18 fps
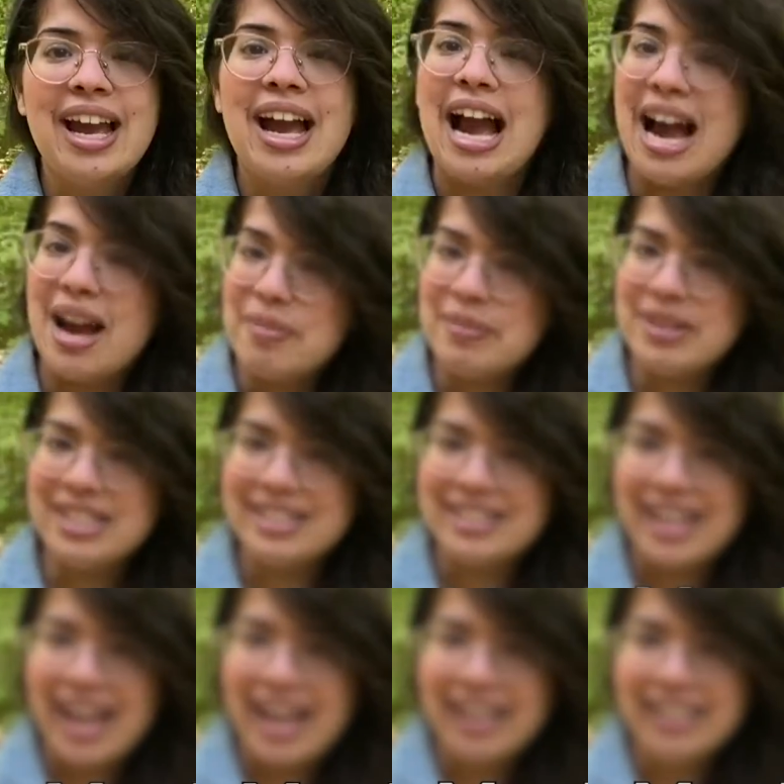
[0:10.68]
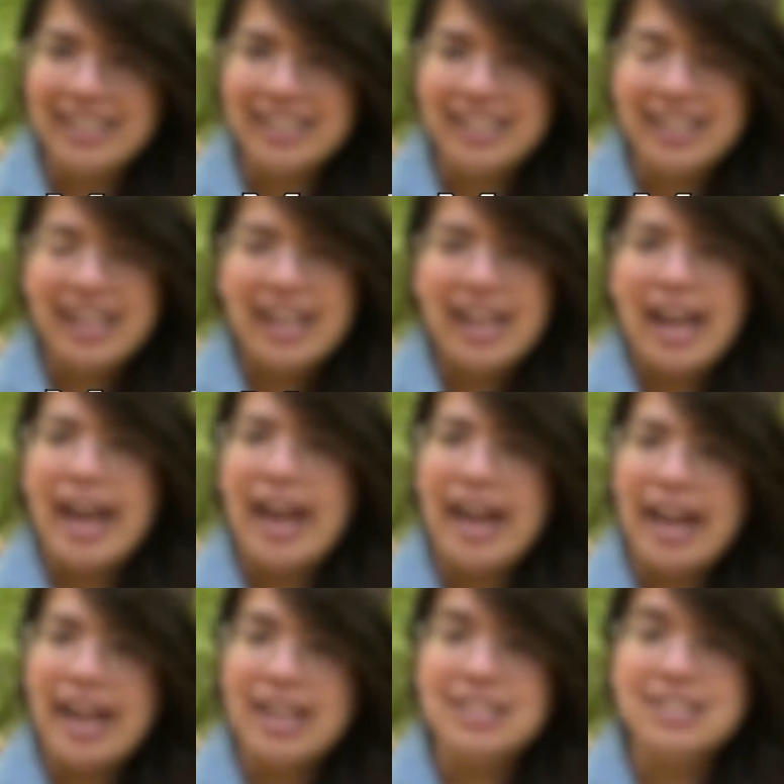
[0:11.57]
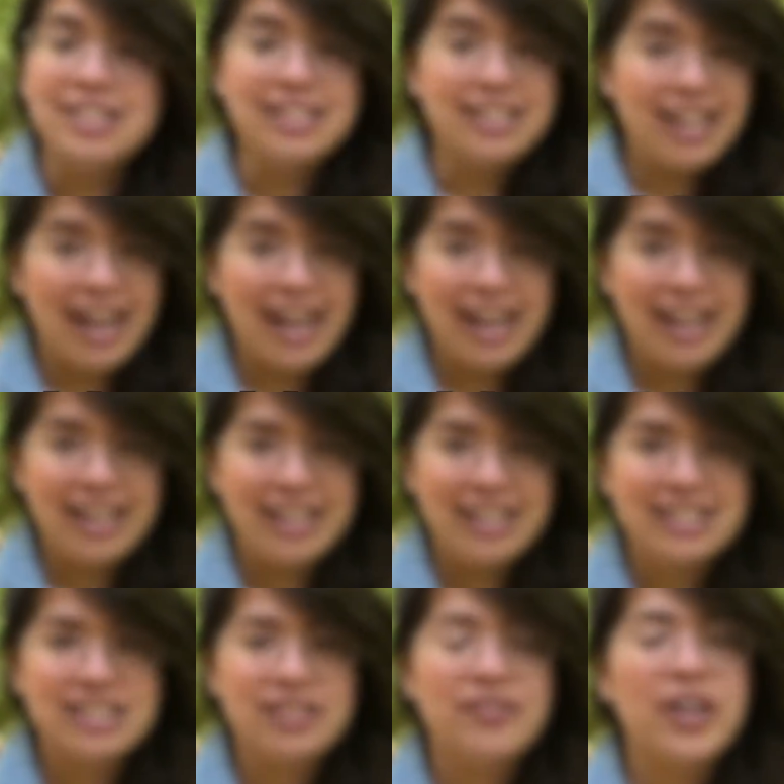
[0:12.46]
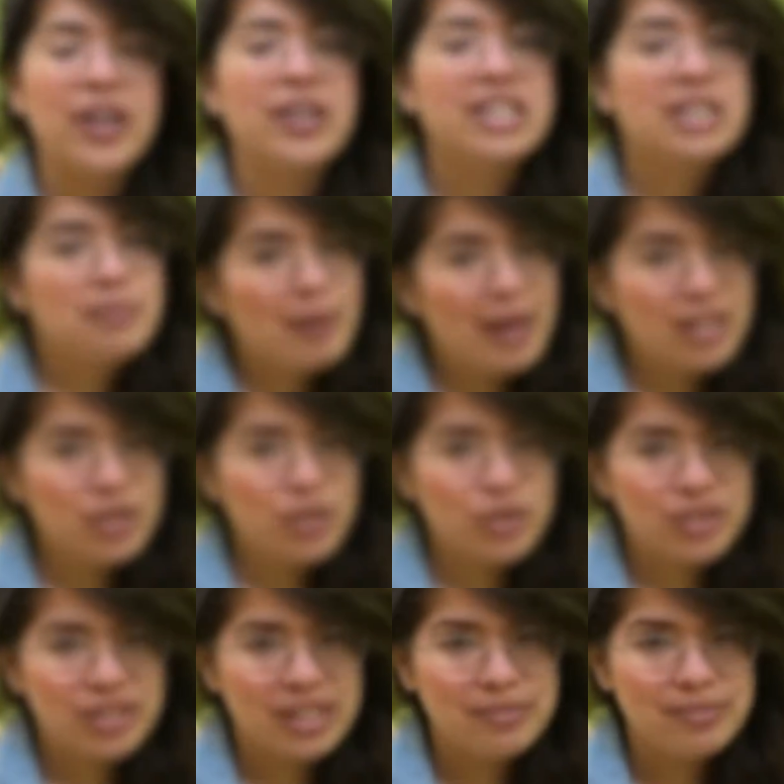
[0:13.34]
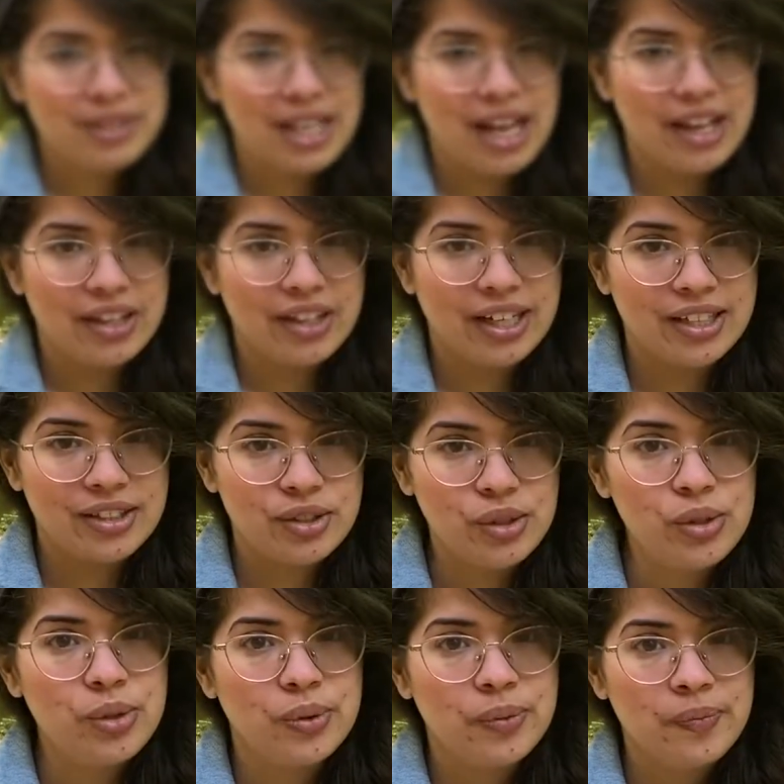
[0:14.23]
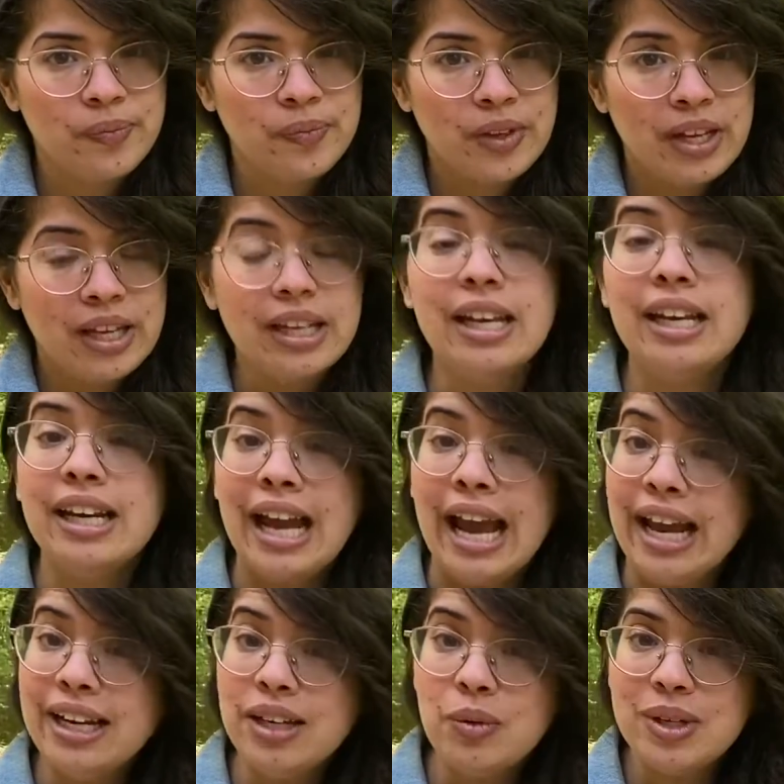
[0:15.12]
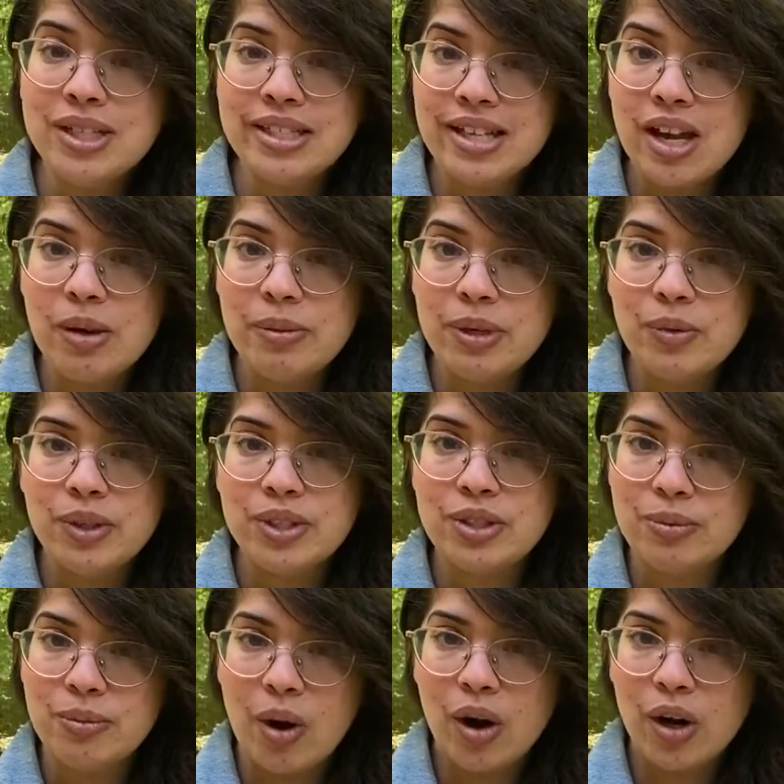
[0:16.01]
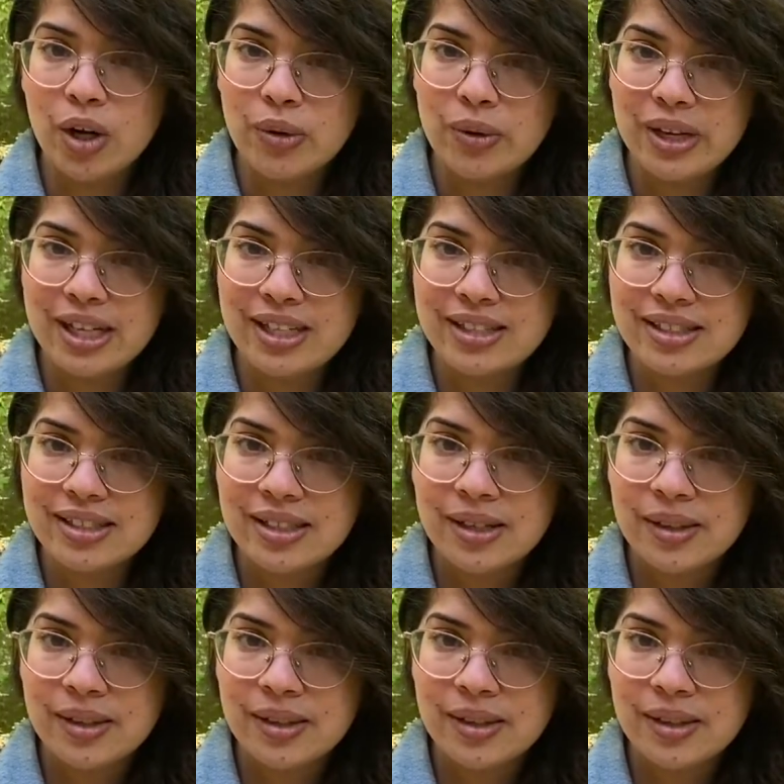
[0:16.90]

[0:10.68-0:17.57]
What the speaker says: I'm Miss Dani, and today is a very special STEAM Saturday too. Can anyone tell me what tomorrow is?